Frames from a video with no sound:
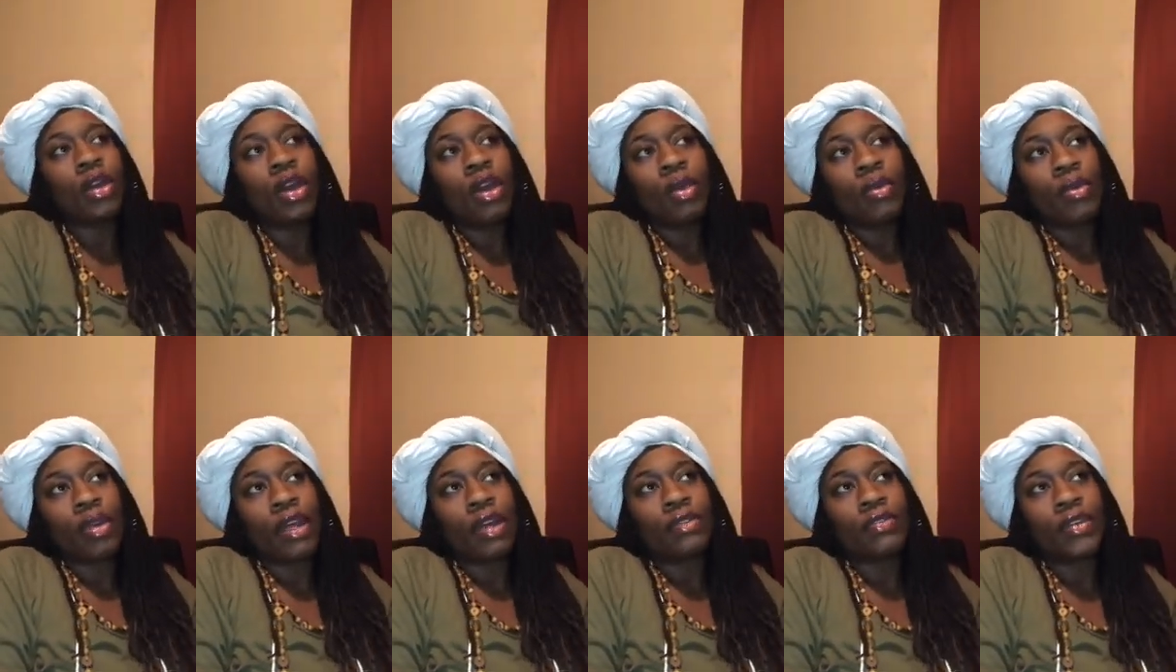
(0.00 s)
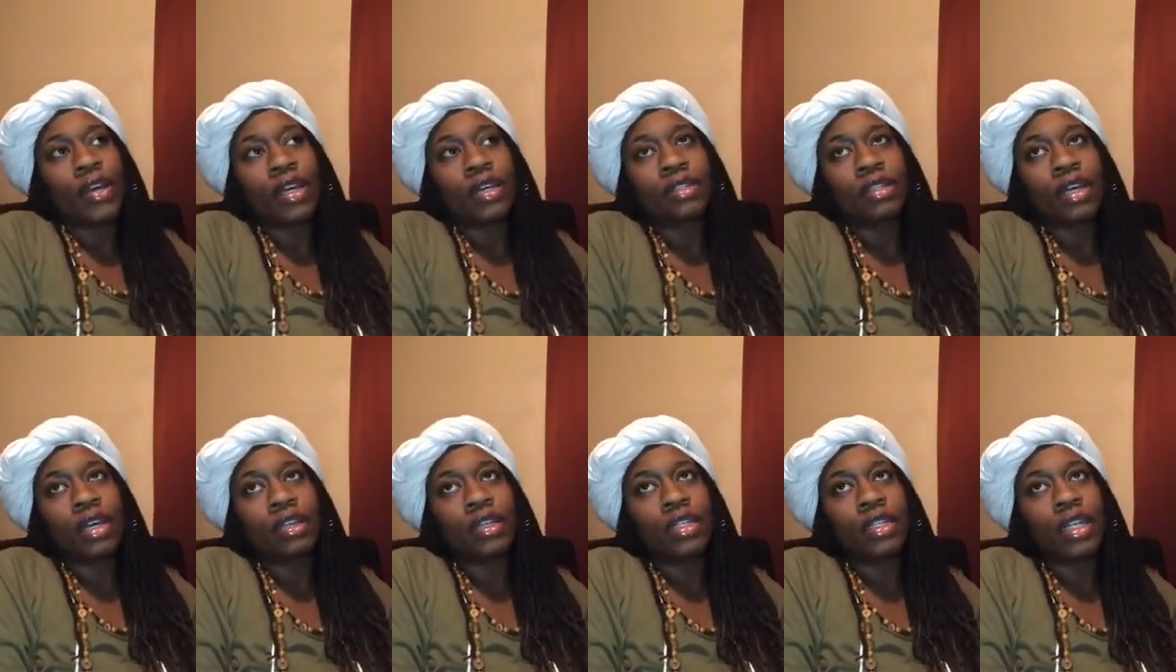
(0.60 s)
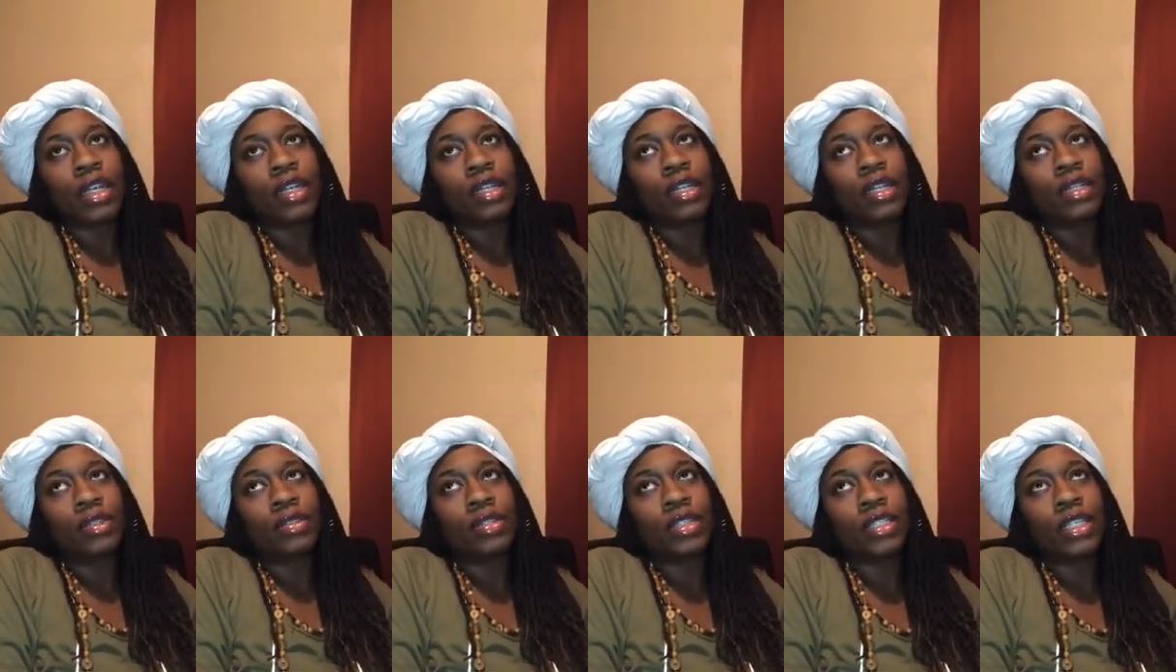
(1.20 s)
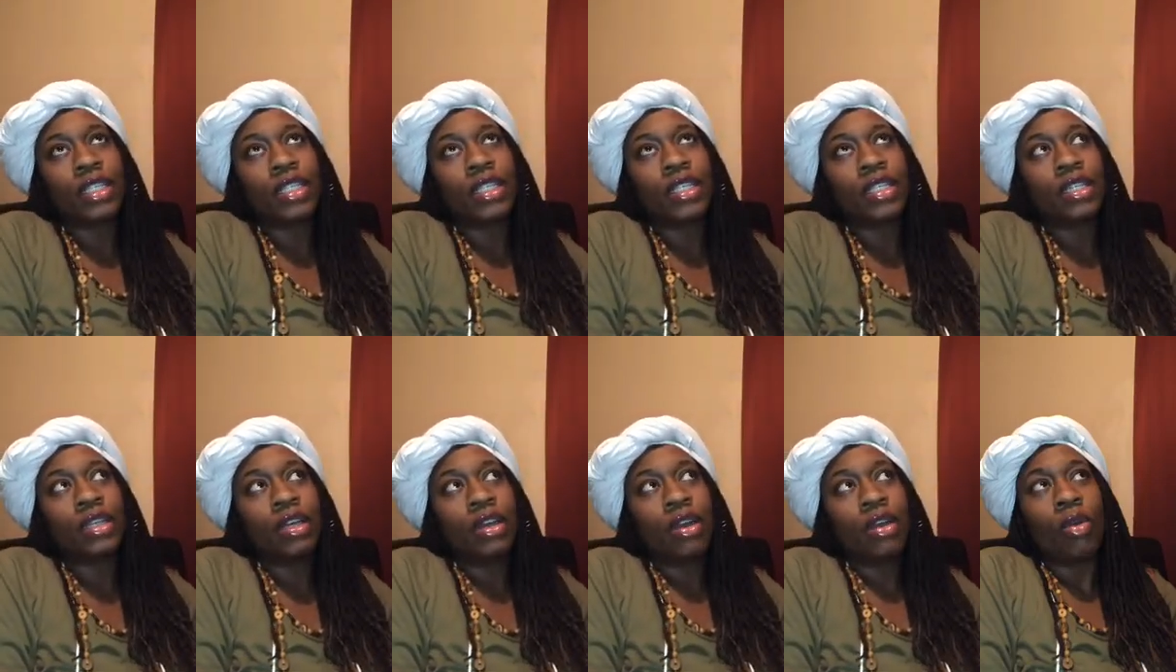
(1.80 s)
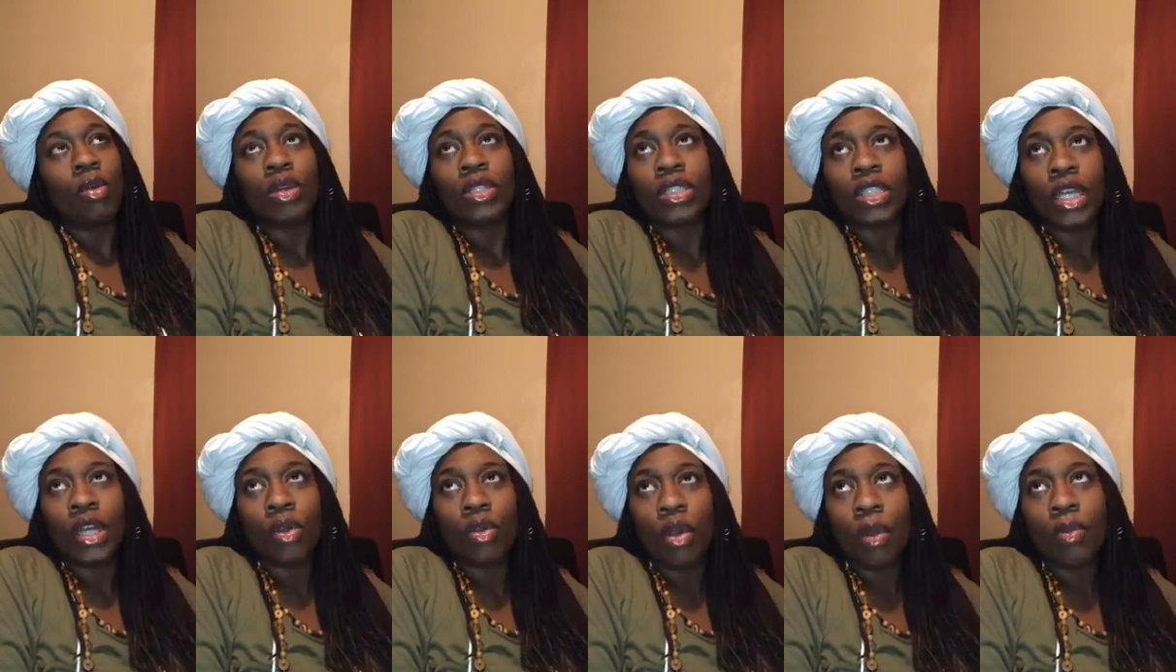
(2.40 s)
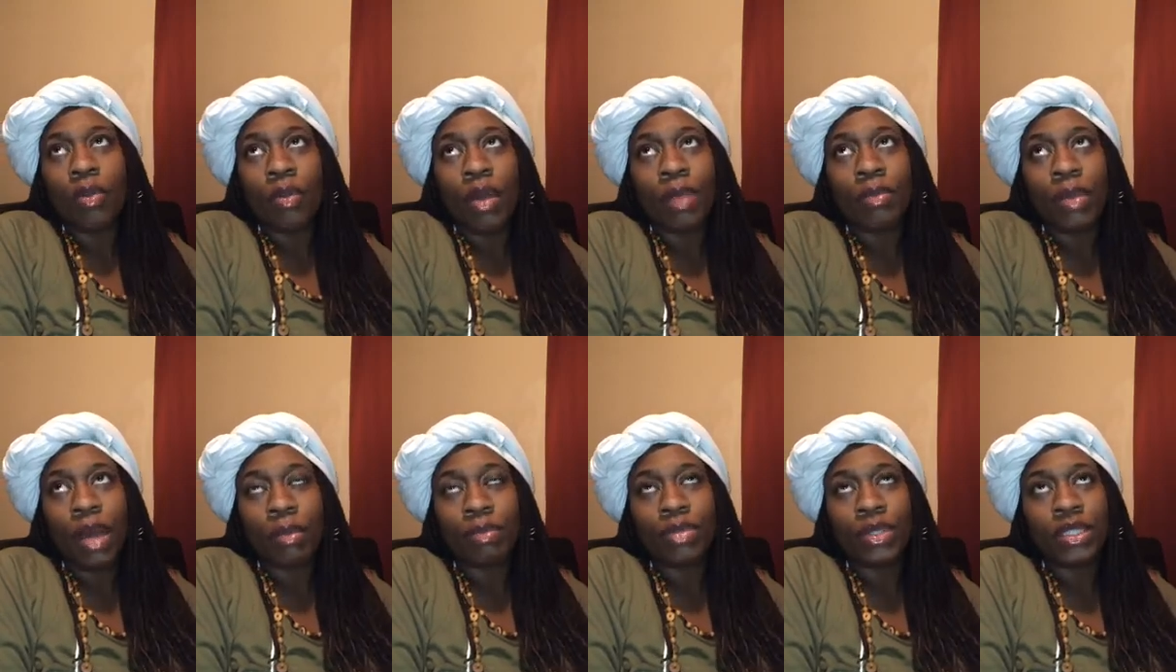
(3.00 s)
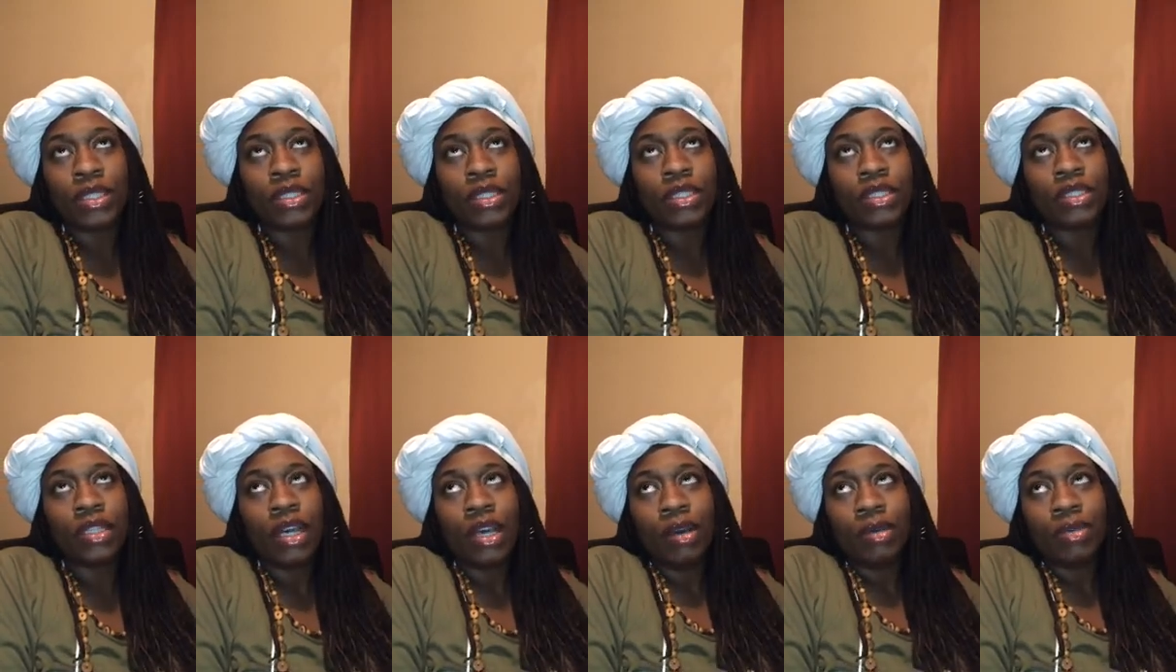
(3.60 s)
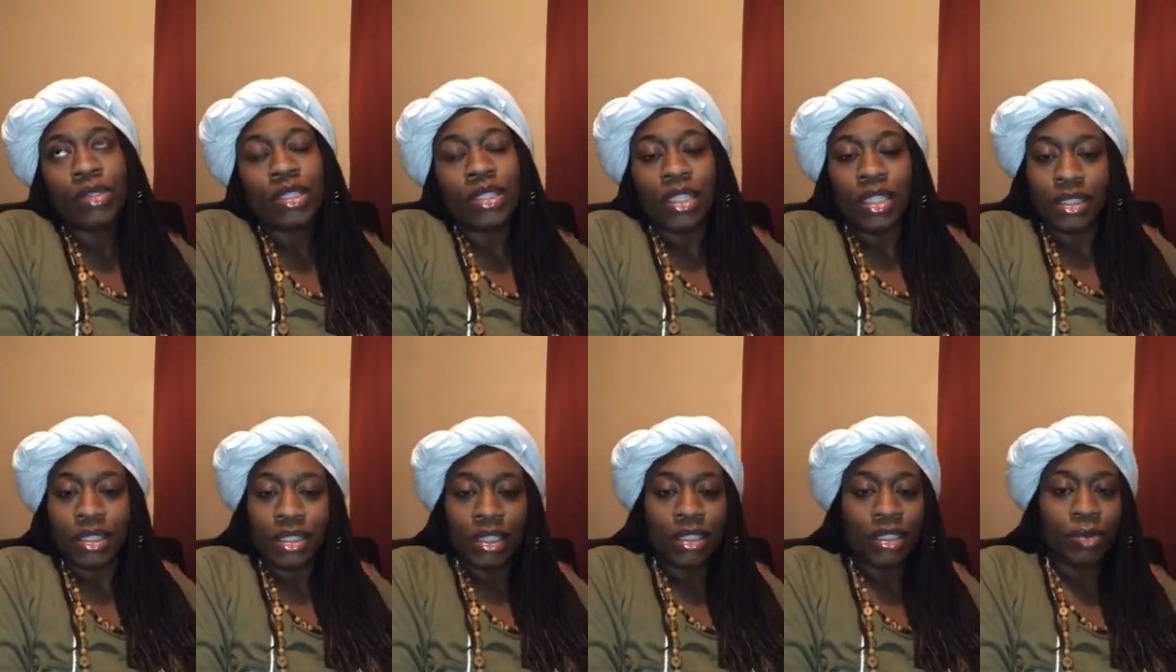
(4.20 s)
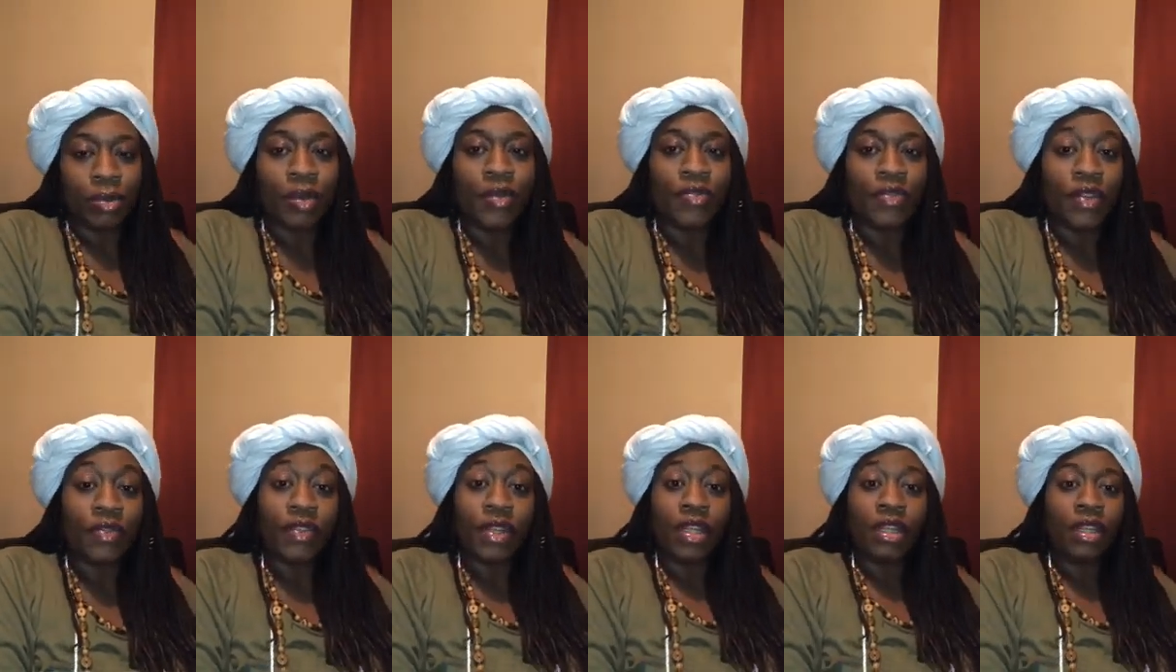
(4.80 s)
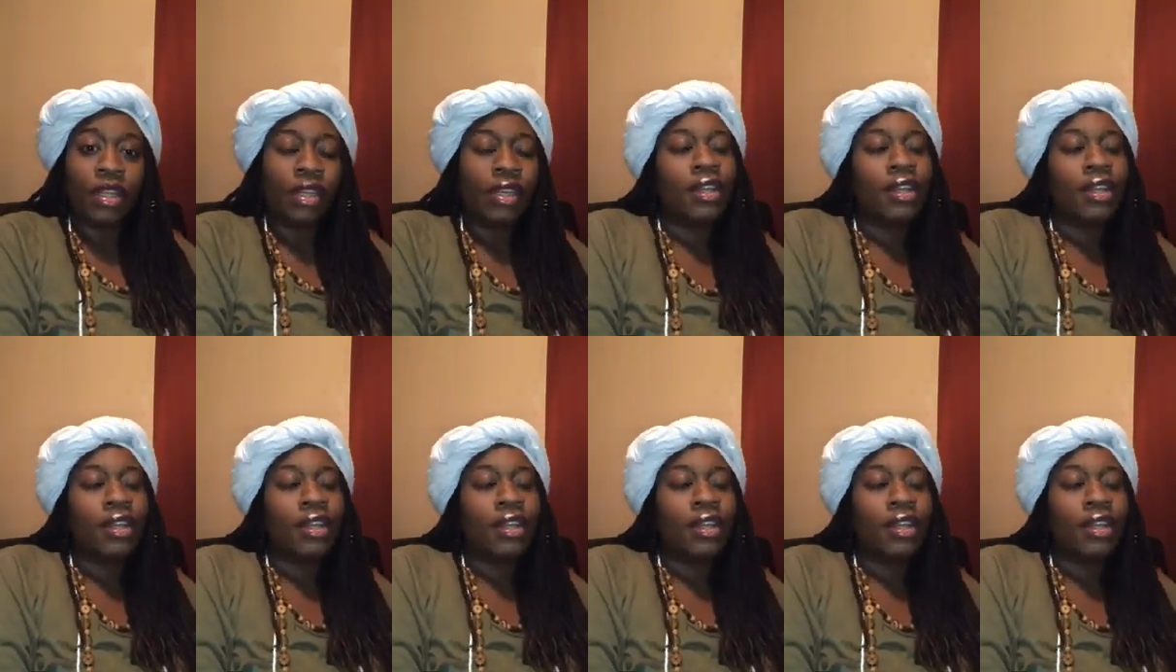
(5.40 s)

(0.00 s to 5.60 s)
when I found out an LLC or to incorporate my business was less than 350,